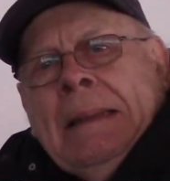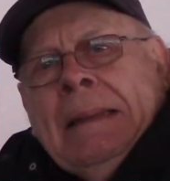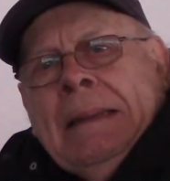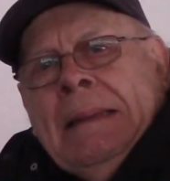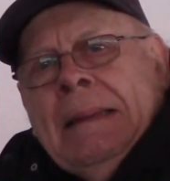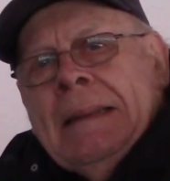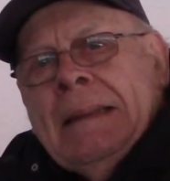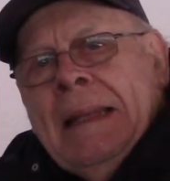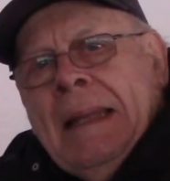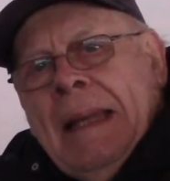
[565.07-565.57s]

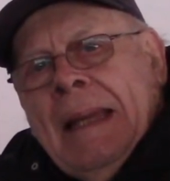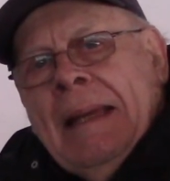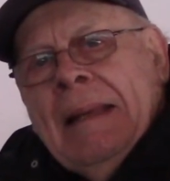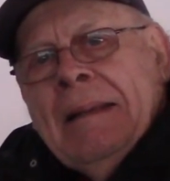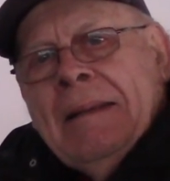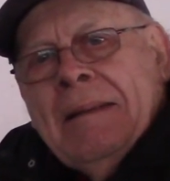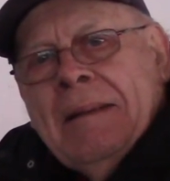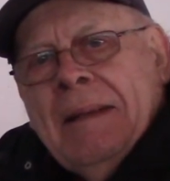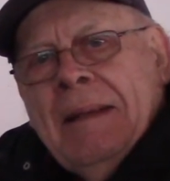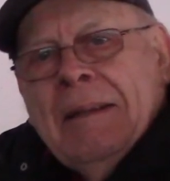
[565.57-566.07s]
you
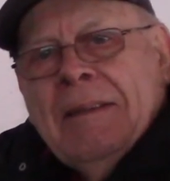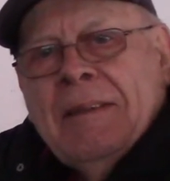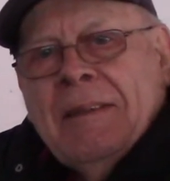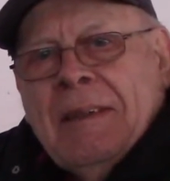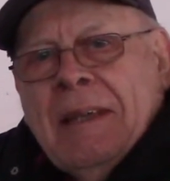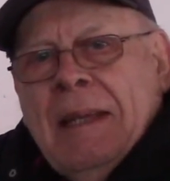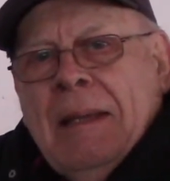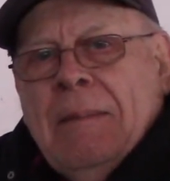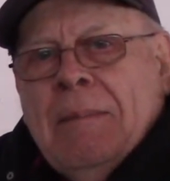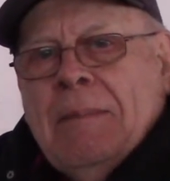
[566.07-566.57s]
can't
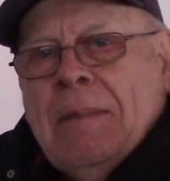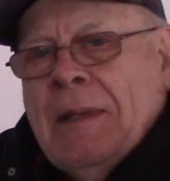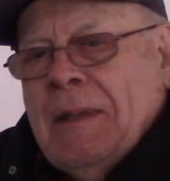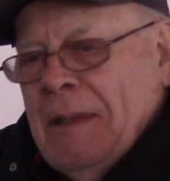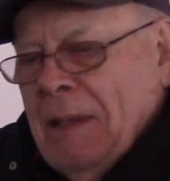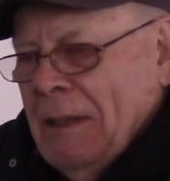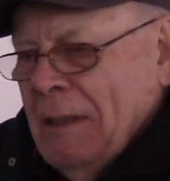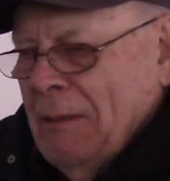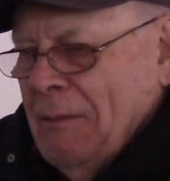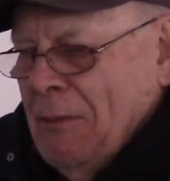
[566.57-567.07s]
escape the
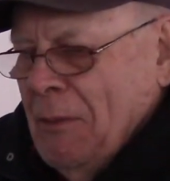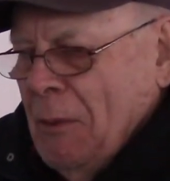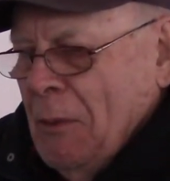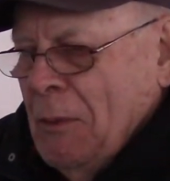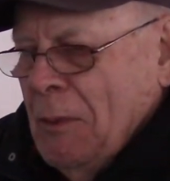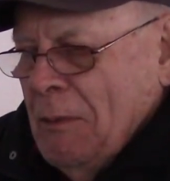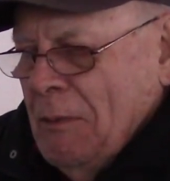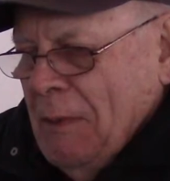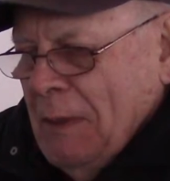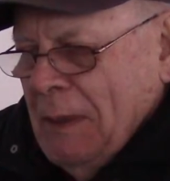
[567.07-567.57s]

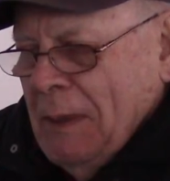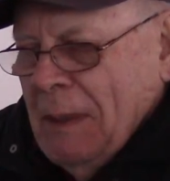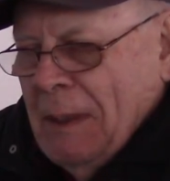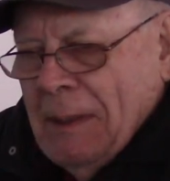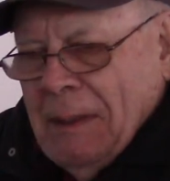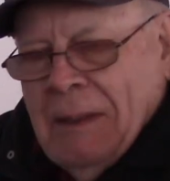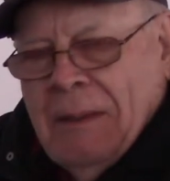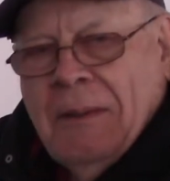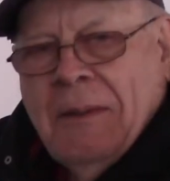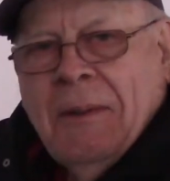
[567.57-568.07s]
telephone if you
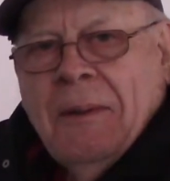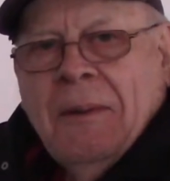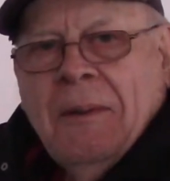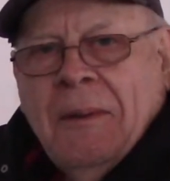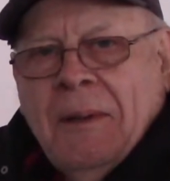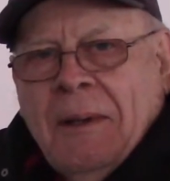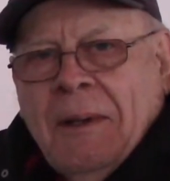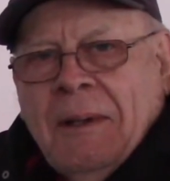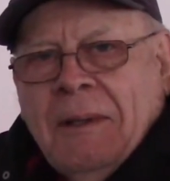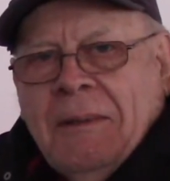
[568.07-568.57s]
got it
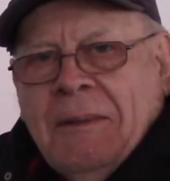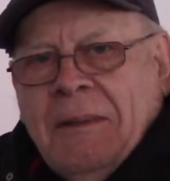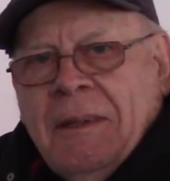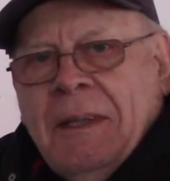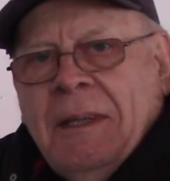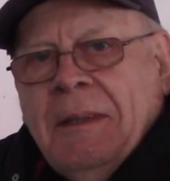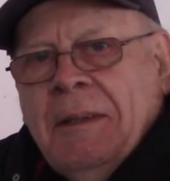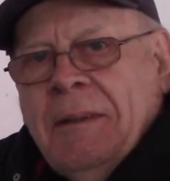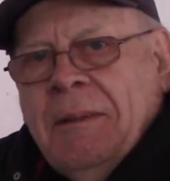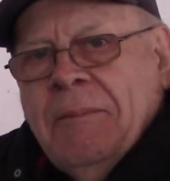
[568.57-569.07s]
turned on,
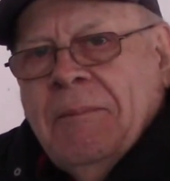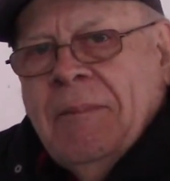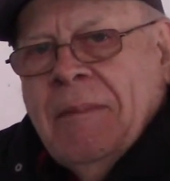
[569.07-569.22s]
right?